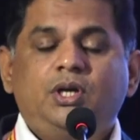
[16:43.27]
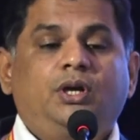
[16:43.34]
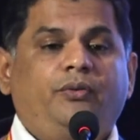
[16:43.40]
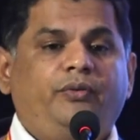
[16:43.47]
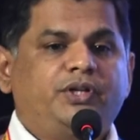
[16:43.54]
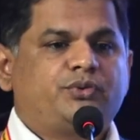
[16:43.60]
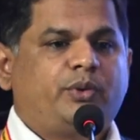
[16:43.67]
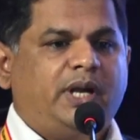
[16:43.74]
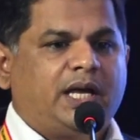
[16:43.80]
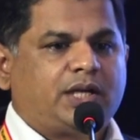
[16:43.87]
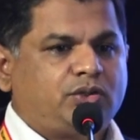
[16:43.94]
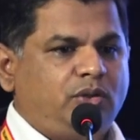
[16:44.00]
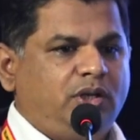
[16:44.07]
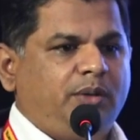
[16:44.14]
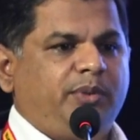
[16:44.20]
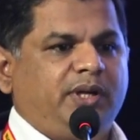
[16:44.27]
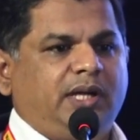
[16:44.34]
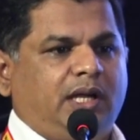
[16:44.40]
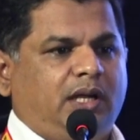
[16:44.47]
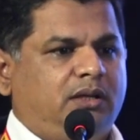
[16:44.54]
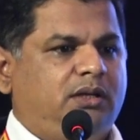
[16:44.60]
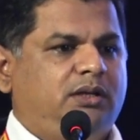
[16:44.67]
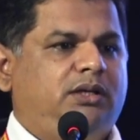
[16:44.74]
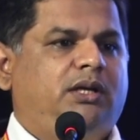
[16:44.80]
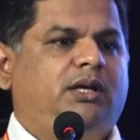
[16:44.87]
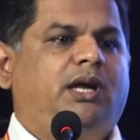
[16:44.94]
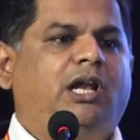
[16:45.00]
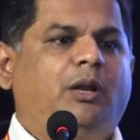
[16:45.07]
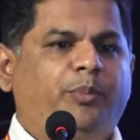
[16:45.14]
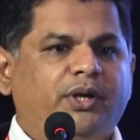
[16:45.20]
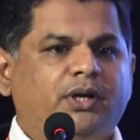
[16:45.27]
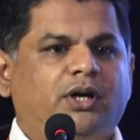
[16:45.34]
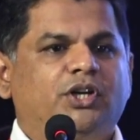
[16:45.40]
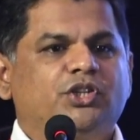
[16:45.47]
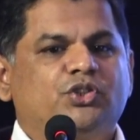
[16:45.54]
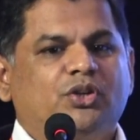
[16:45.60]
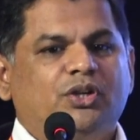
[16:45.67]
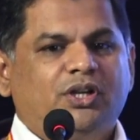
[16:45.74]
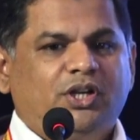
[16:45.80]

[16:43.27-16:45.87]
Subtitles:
which would actually be helping us